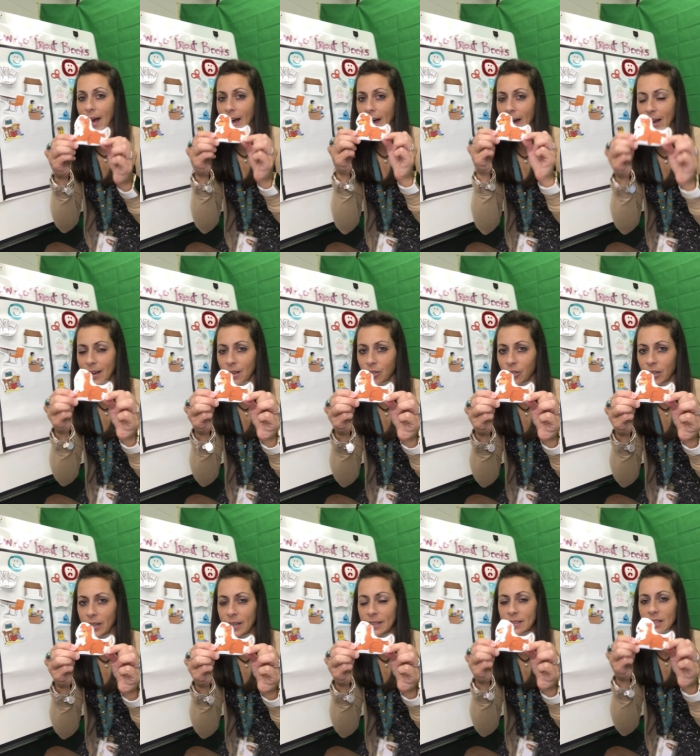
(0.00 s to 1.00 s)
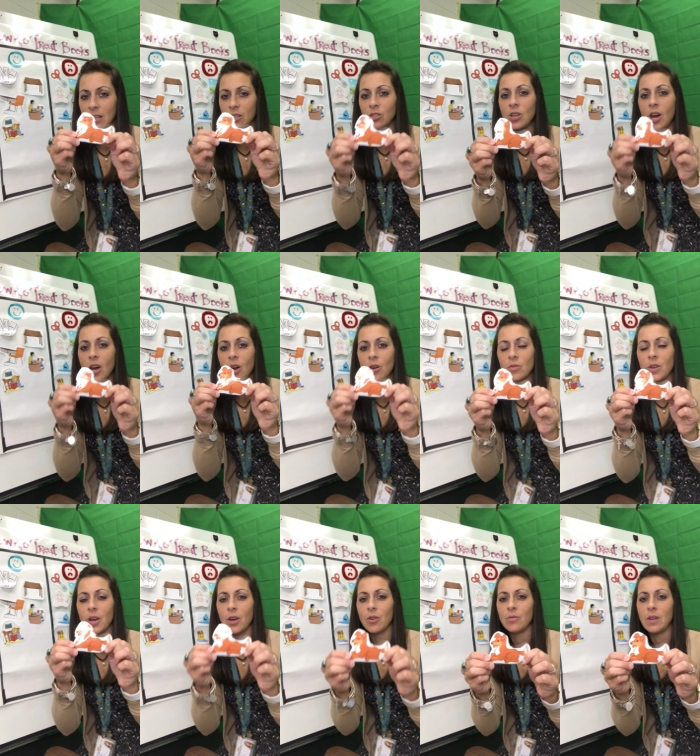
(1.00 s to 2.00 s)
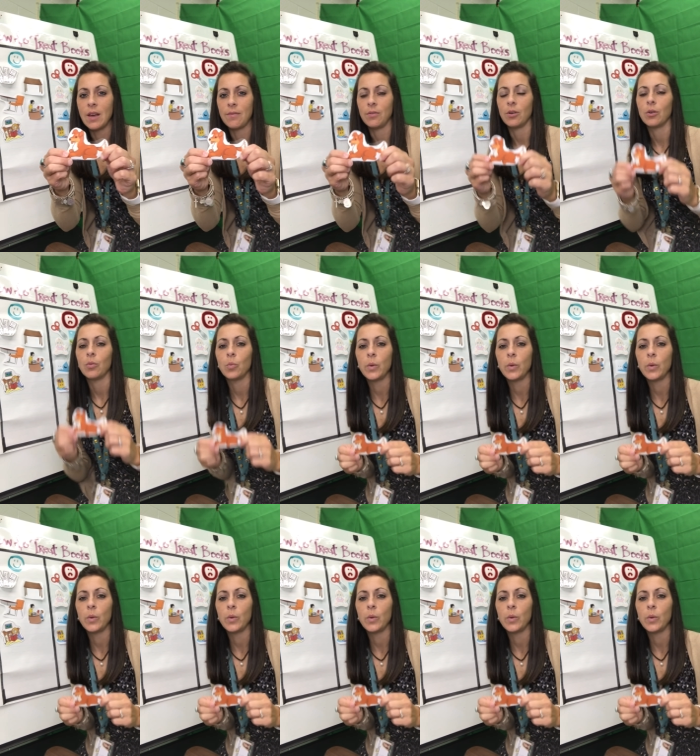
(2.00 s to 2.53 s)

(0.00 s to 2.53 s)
I agree, it's a no, no, never.